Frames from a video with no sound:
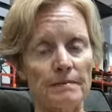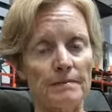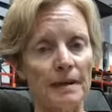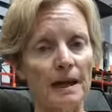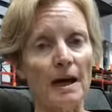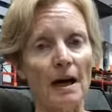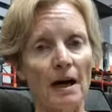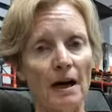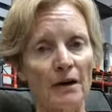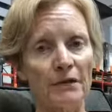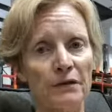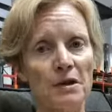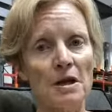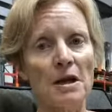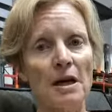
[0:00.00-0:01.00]
PR
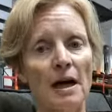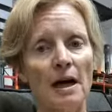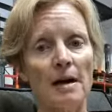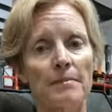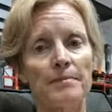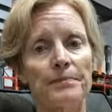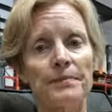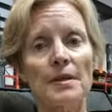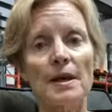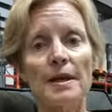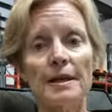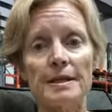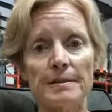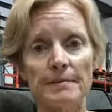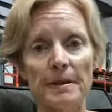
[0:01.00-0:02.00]

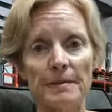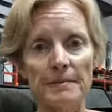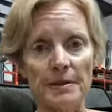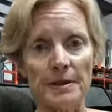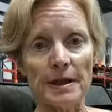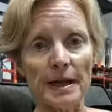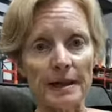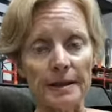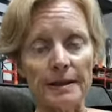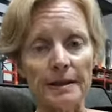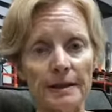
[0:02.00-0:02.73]
is a big mistake.